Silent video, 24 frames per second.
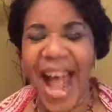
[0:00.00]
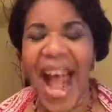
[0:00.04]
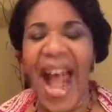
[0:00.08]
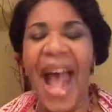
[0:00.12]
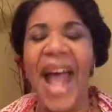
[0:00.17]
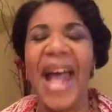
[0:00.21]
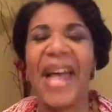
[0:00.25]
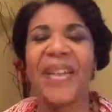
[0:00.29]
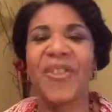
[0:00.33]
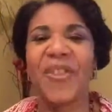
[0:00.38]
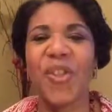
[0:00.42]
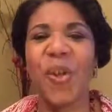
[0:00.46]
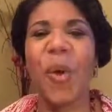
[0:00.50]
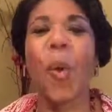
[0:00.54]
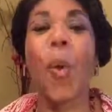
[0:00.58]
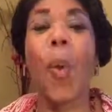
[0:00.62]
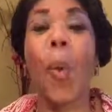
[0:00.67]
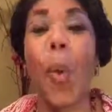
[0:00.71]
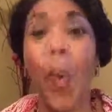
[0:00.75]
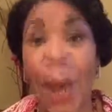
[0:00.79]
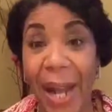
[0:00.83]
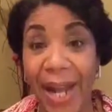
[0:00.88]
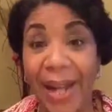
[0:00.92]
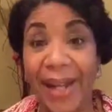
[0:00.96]
and
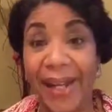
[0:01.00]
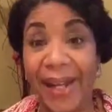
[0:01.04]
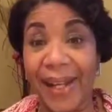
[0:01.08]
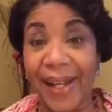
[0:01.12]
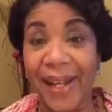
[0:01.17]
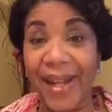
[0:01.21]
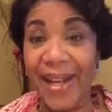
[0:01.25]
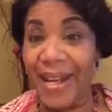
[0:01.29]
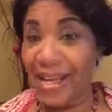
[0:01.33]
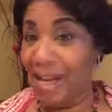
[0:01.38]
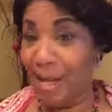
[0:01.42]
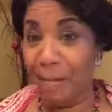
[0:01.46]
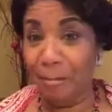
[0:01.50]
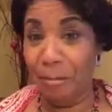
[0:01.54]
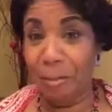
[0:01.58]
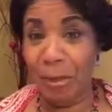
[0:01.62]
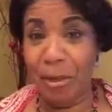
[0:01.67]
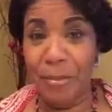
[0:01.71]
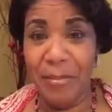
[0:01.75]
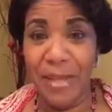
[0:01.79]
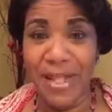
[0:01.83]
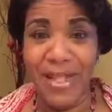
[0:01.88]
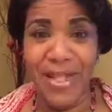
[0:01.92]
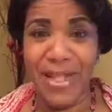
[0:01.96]
quick
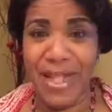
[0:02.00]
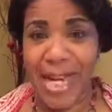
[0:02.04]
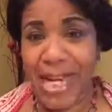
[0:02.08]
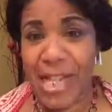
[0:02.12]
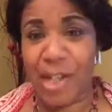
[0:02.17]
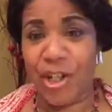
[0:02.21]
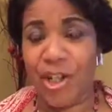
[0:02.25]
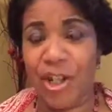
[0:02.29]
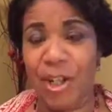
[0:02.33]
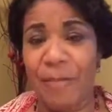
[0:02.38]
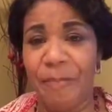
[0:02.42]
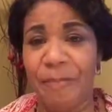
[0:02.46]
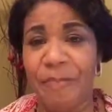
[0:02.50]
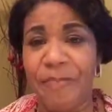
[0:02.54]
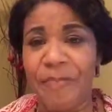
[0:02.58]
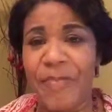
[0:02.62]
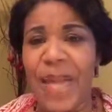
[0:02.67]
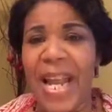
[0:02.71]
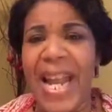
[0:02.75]
implementation.